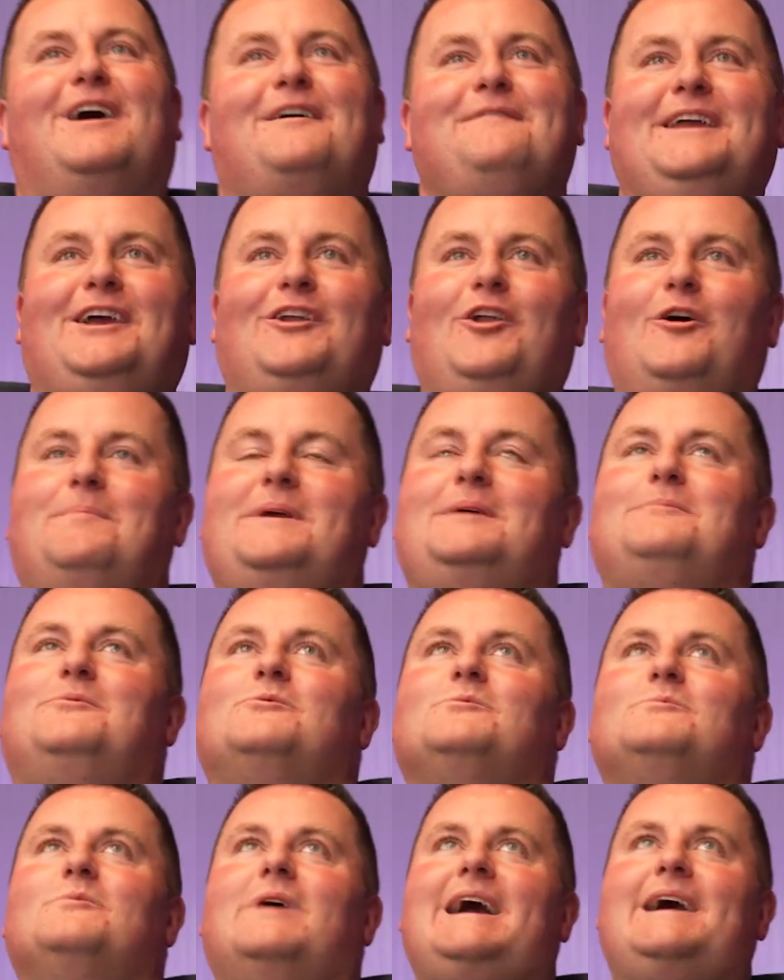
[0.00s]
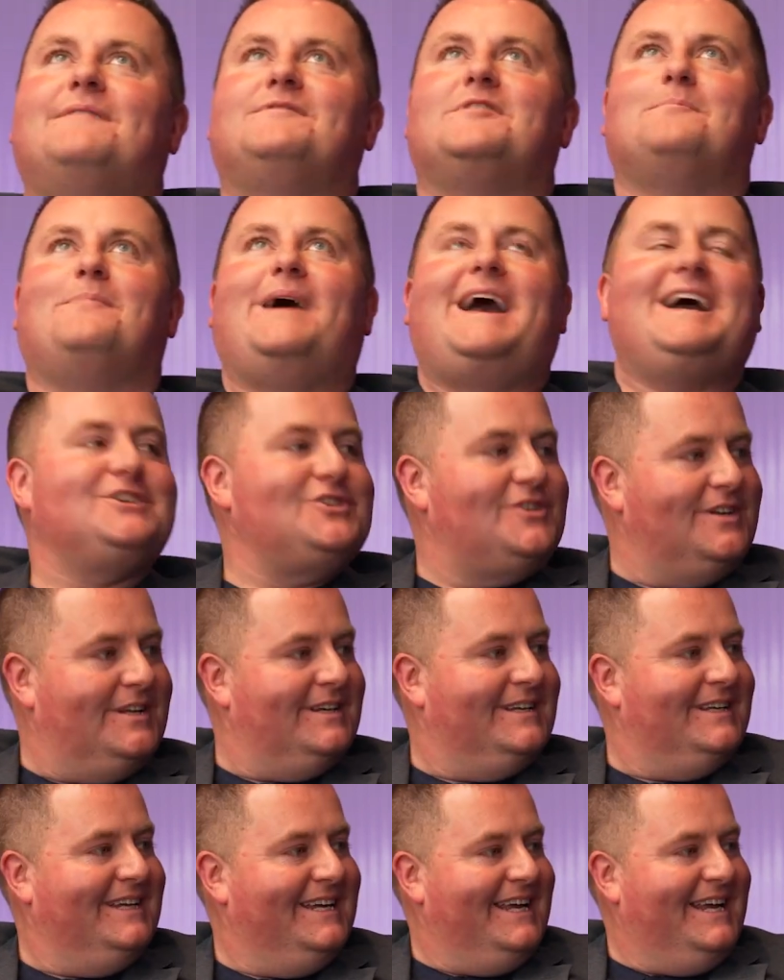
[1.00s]
I think a lot of people have the
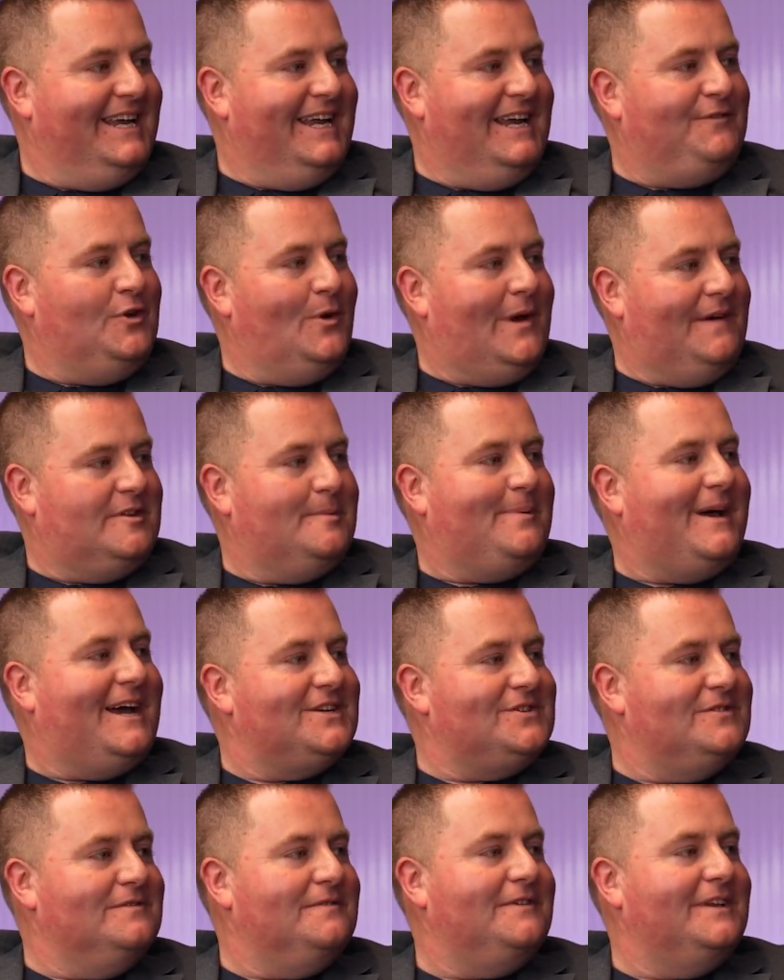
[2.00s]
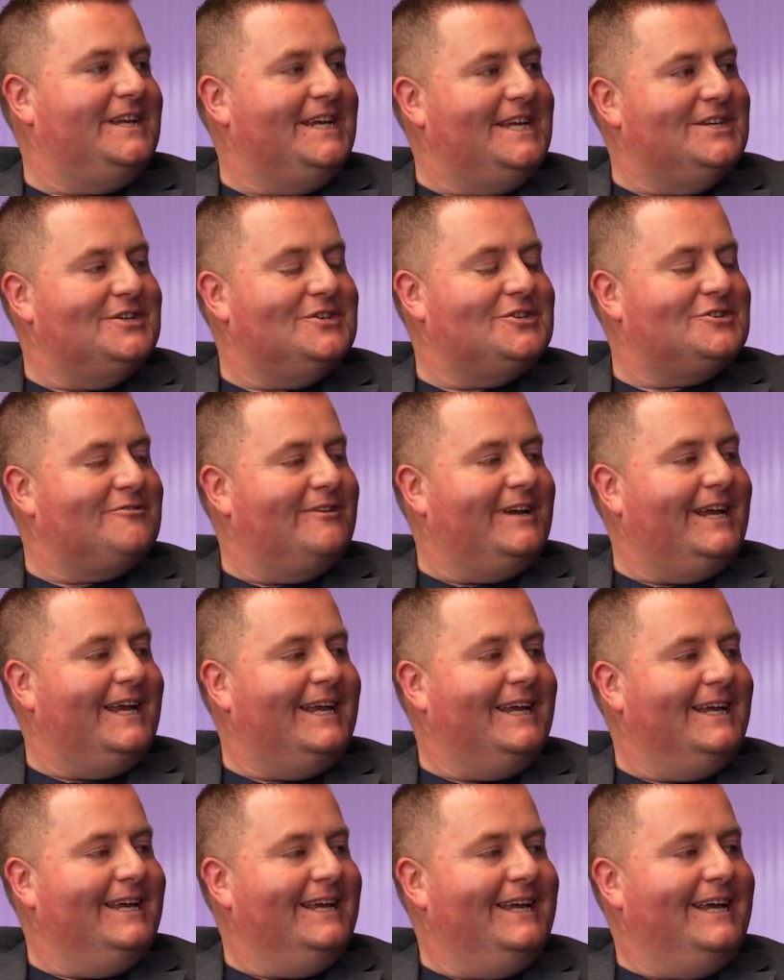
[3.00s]
passion. If you have the passion for the
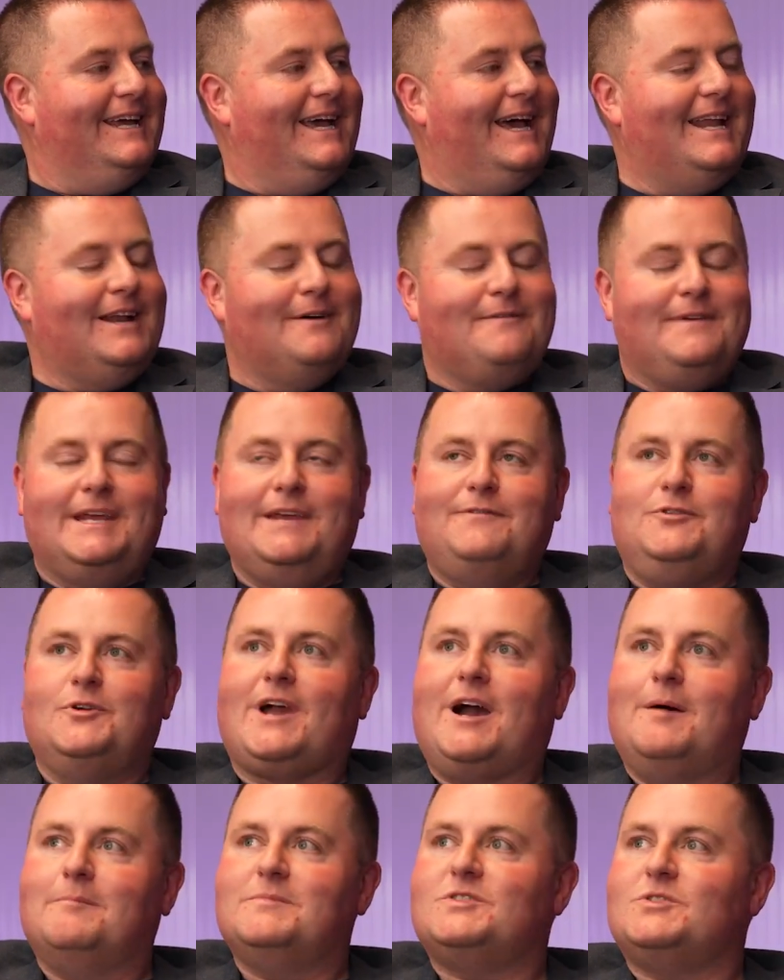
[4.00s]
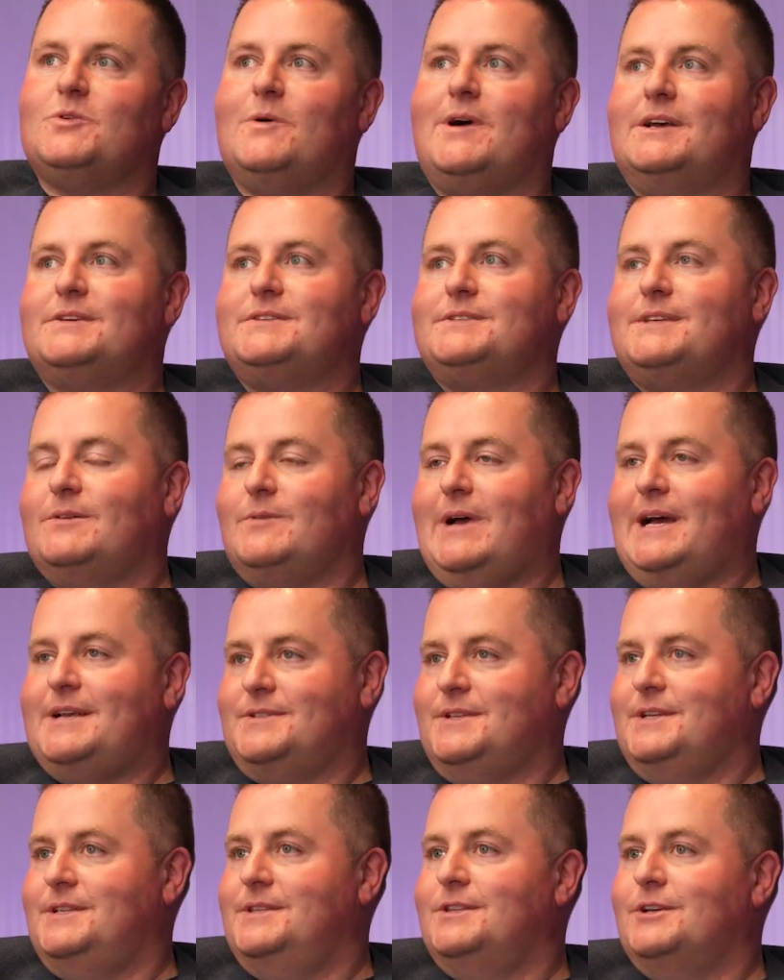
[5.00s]
industry, and I think if you come to us
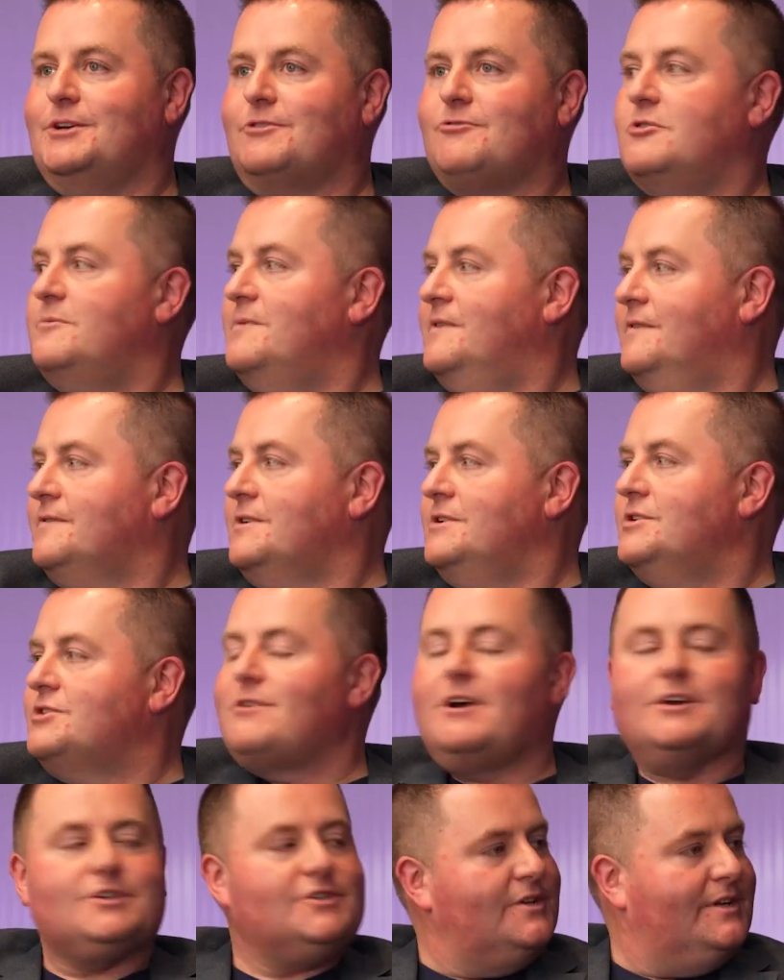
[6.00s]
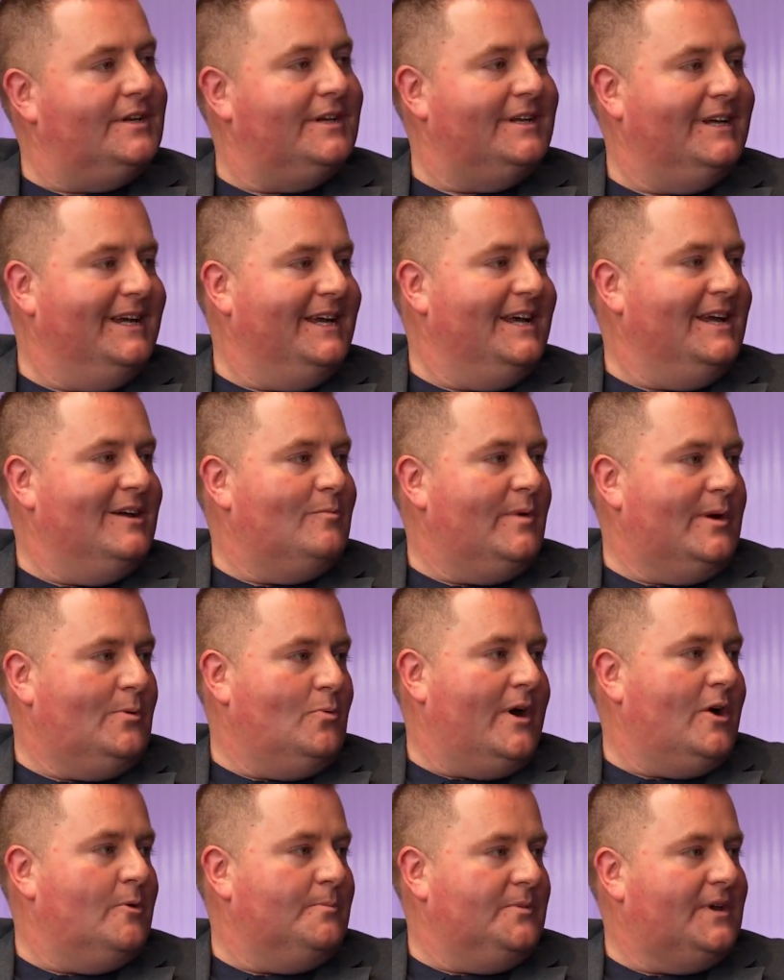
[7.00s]
as in the group of construction, we
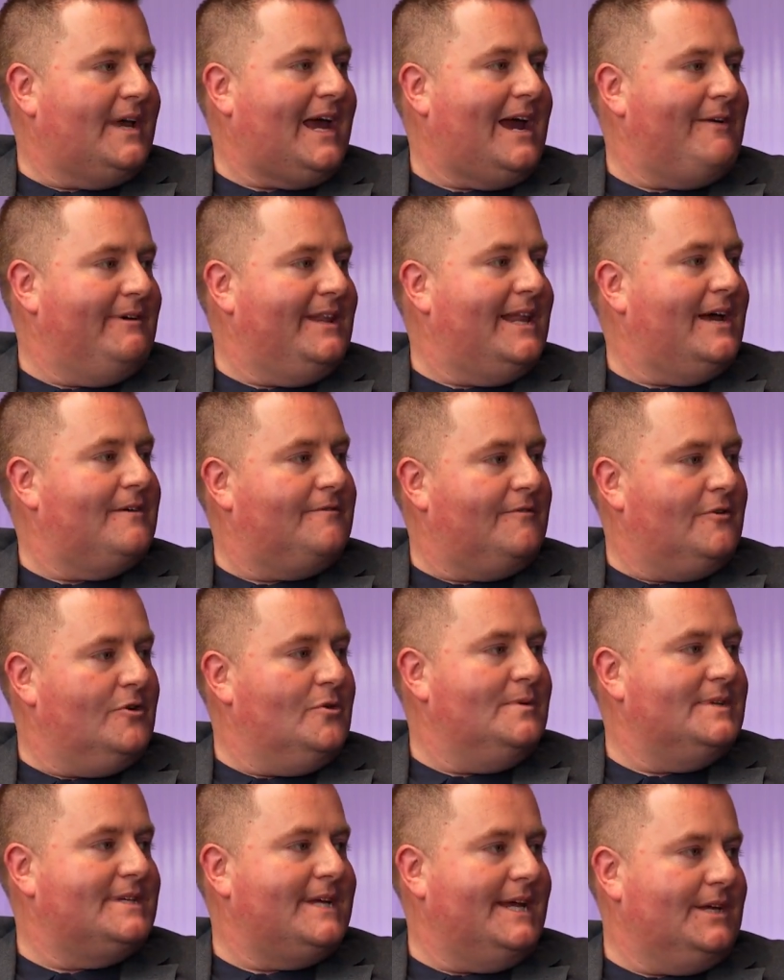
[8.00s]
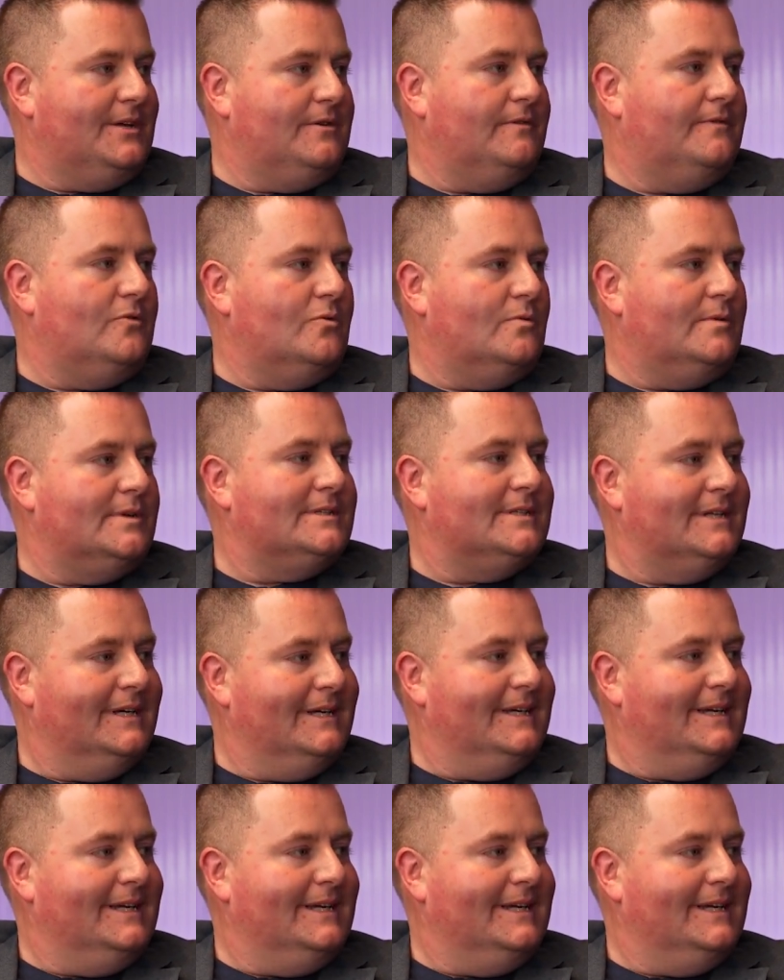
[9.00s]
will help you carry that through and take you forward.